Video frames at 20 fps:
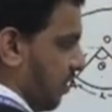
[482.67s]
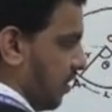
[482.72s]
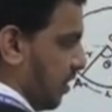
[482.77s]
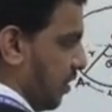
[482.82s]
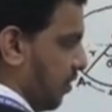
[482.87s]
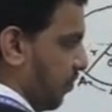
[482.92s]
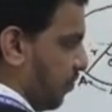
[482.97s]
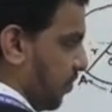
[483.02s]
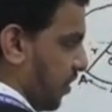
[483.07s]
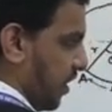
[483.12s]

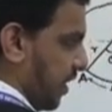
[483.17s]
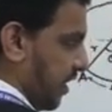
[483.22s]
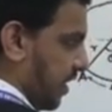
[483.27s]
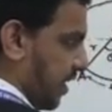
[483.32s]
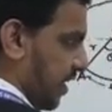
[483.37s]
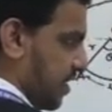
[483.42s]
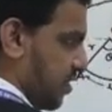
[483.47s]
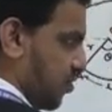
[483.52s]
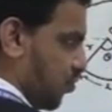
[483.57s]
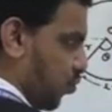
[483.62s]
if
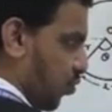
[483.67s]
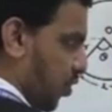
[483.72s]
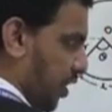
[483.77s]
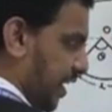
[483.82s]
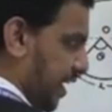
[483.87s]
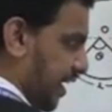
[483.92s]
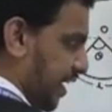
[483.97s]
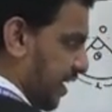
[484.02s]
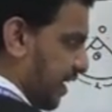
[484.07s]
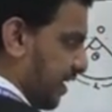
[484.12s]
theta is
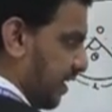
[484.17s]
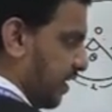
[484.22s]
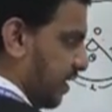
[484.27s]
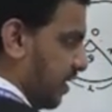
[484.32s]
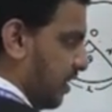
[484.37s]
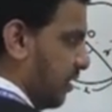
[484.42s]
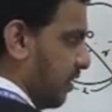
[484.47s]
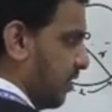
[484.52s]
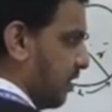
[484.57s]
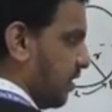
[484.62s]
180
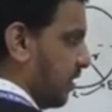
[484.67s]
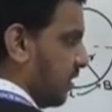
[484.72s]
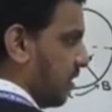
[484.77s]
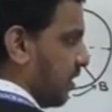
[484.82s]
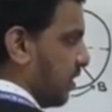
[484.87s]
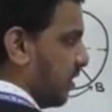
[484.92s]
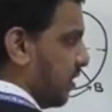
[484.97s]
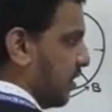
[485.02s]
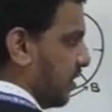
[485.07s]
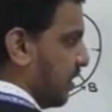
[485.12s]
degree,
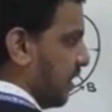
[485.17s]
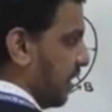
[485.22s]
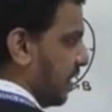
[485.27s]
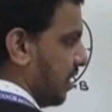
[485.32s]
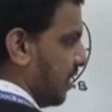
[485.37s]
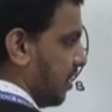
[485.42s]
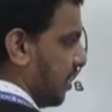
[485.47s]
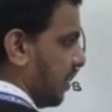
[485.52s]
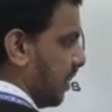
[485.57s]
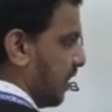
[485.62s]

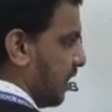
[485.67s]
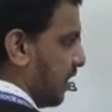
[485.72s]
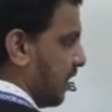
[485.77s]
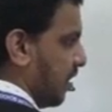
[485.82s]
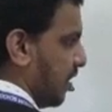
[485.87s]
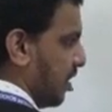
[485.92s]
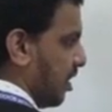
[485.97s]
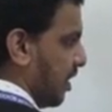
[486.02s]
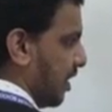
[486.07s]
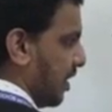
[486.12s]
then
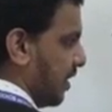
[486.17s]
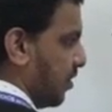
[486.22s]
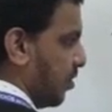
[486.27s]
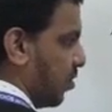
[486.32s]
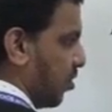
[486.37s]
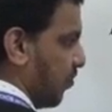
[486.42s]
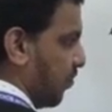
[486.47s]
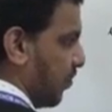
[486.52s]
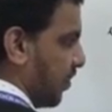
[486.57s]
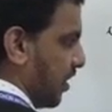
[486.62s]

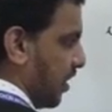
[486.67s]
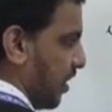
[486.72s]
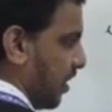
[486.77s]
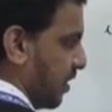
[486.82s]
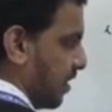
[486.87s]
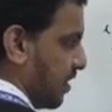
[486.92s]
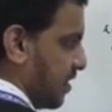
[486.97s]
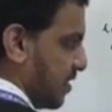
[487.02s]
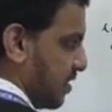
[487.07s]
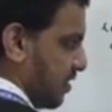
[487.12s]
length of an
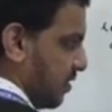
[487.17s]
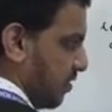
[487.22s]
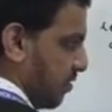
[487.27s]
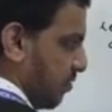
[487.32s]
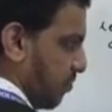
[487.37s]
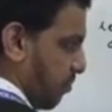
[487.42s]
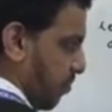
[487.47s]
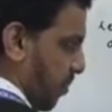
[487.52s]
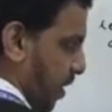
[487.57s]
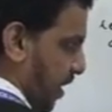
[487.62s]
arc is a
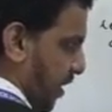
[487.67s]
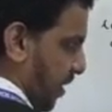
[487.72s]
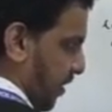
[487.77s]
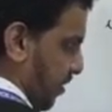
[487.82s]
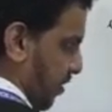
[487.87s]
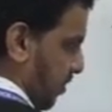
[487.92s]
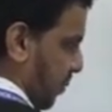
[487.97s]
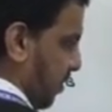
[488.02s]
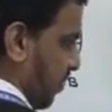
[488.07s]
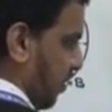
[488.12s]
pi
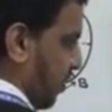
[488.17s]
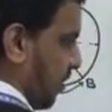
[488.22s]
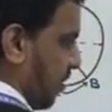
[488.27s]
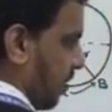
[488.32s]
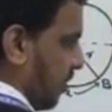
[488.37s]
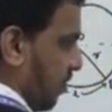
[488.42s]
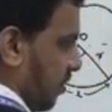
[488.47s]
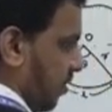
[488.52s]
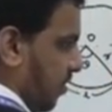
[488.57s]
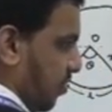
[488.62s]
r.
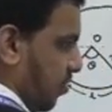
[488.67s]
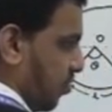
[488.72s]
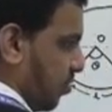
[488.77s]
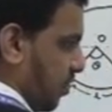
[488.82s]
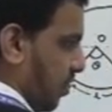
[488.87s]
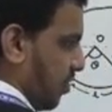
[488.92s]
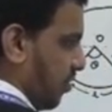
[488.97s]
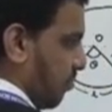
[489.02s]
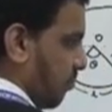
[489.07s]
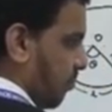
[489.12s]

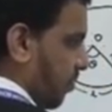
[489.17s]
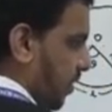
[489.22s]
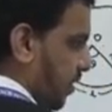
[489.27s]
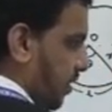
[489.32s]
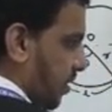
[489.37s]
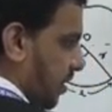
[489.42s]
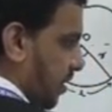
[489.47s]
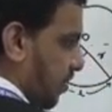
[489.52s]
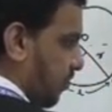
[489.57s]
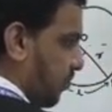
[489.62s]
Okay,
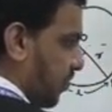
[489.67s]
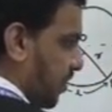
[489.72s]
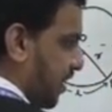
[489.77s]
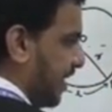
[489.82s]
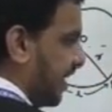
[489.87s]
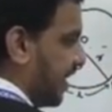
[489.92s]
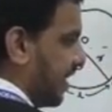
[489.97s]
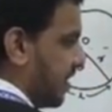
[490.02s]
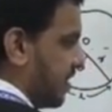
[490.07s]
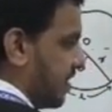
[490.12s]
but if
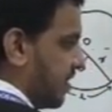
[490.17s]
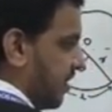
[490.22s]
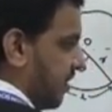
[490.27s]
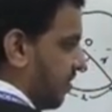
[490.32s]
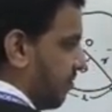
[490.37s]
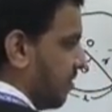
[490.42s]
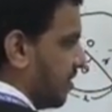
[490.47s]
theta is there,